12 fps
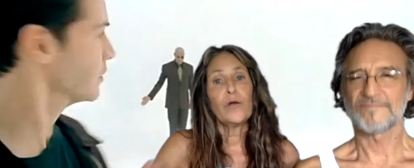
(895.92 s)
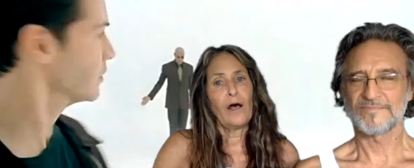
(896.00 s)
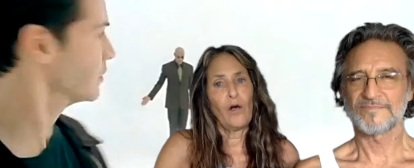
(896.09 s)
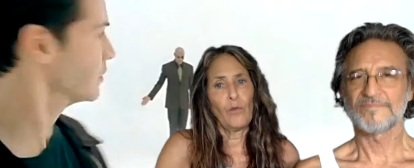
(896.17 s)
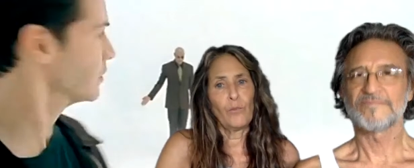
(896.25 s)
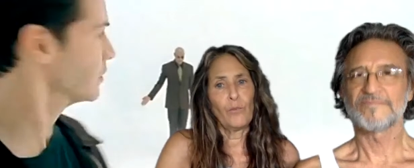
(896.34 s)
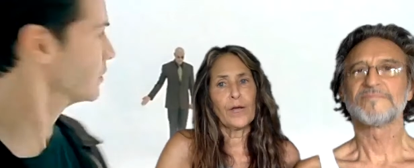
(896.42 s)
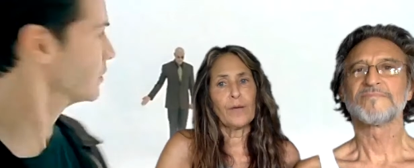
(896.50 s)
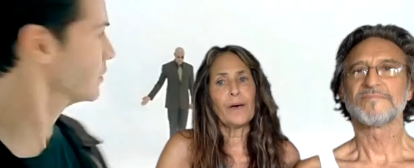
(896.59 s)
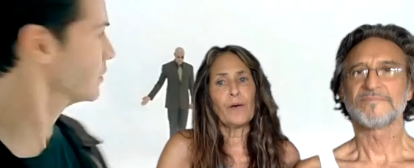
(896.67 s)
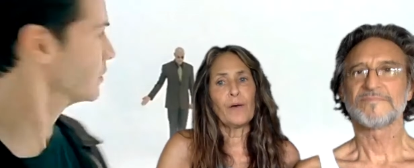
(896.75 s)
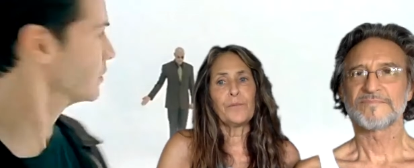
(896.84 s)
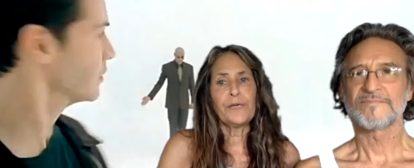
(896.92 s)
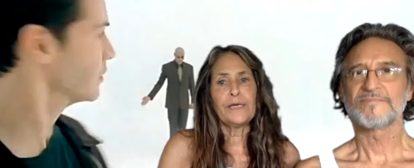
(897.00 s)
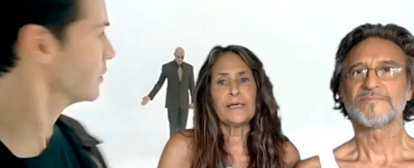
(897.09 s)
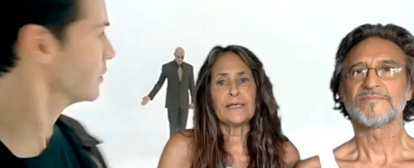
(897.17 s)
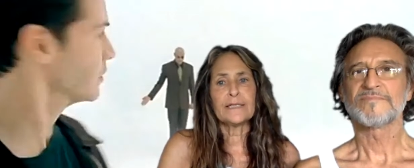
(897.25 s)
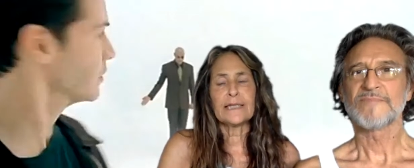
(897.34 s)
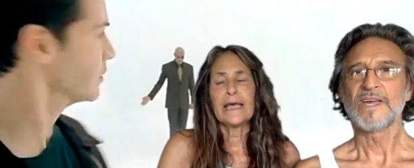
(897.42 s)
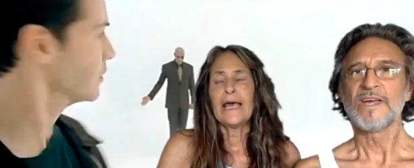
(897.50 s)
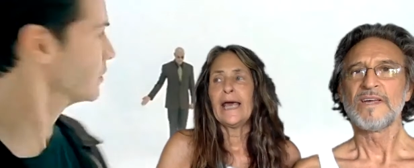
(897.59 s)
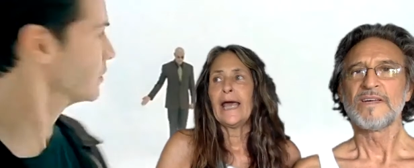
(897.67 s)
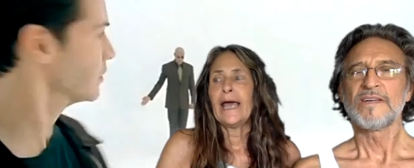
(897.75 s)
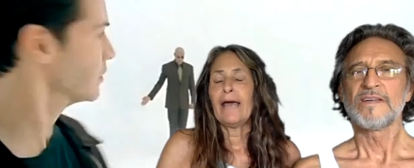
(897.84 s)
Speaker 1: mm-hmm. help bring about peace.
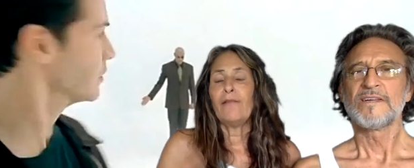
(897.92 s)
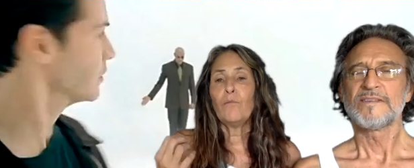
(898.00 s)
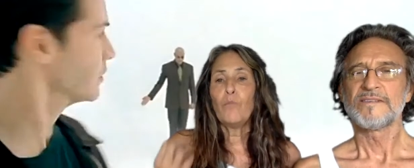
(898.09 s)
And the